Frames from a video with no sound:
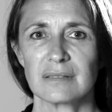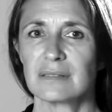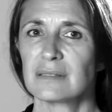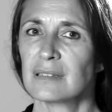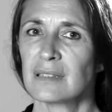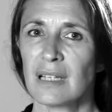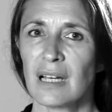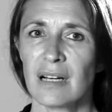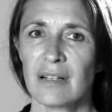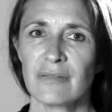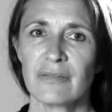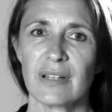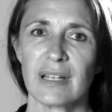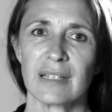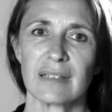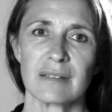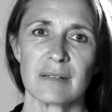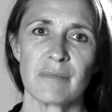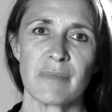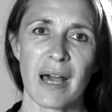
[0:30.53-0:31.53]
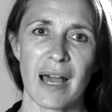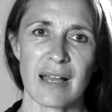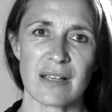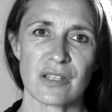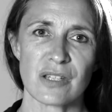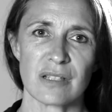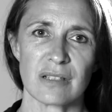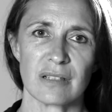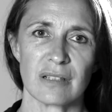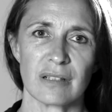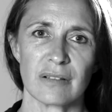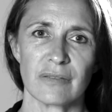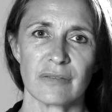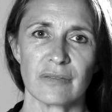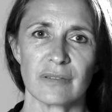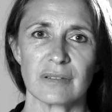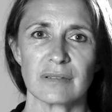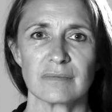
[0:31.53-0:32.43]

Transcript: love and compassion of